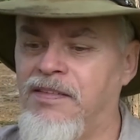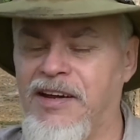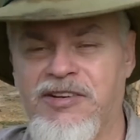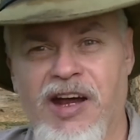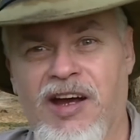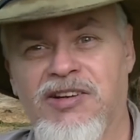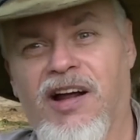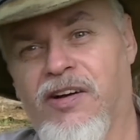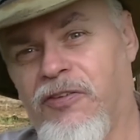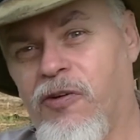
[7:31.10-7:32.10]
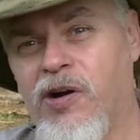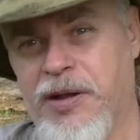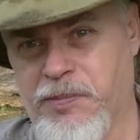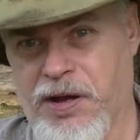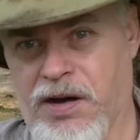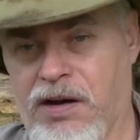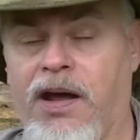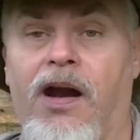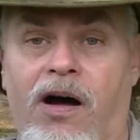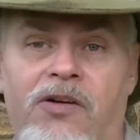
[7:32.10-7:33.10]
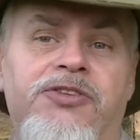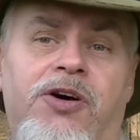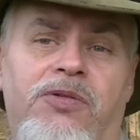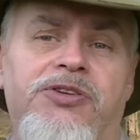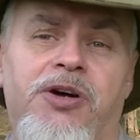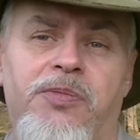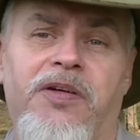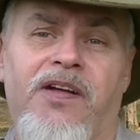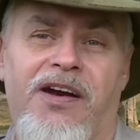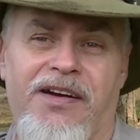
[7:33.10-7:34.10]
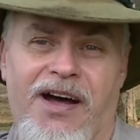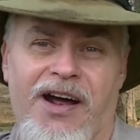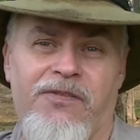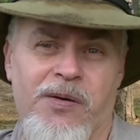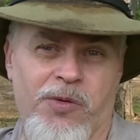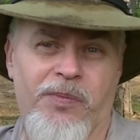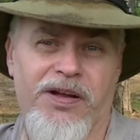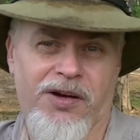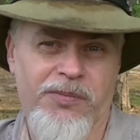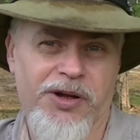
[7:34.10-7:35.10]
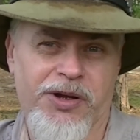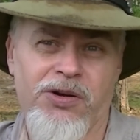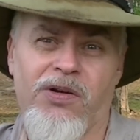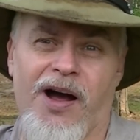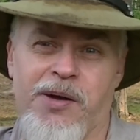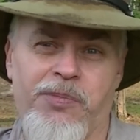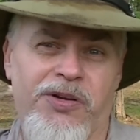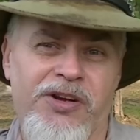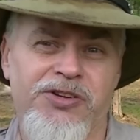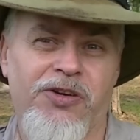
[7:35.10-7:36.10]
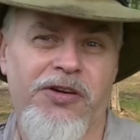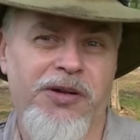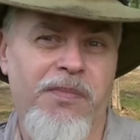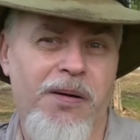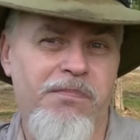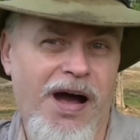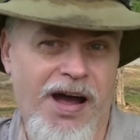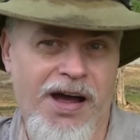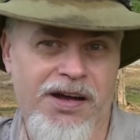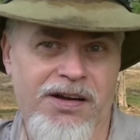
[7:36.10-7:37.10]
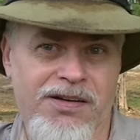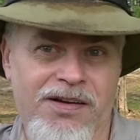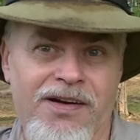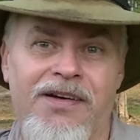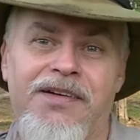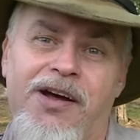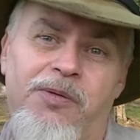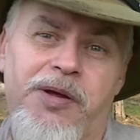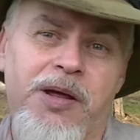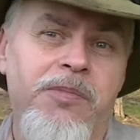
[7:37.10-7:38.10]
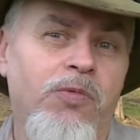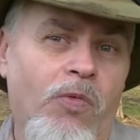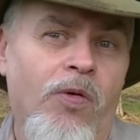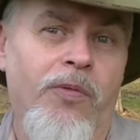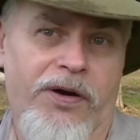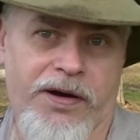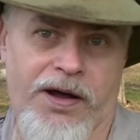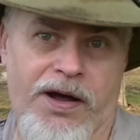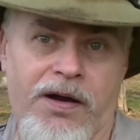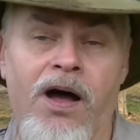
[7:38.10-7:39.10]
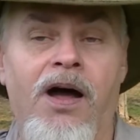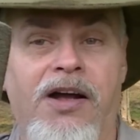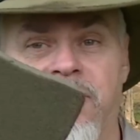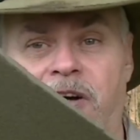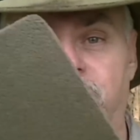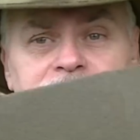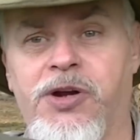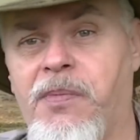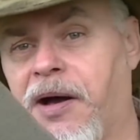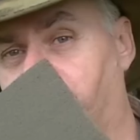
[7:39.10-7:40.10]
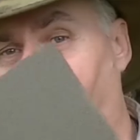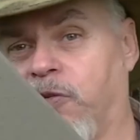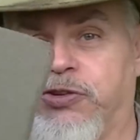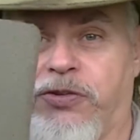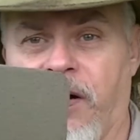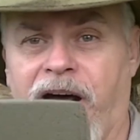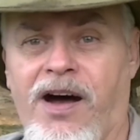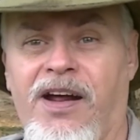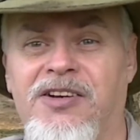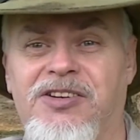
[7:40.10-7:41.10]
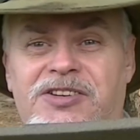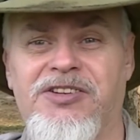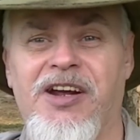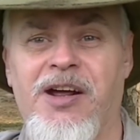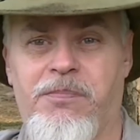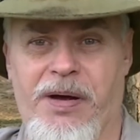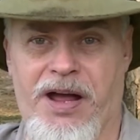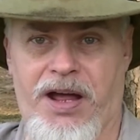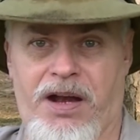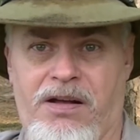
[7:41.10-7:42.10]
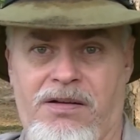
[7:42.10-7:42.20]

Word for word: This acts like a frame in it. It also is something that at night, if I'm going to be a little bit cool, I can put this underneath my back to help keep me warmer at night. It's also something I can pull straight out as a sitting pad.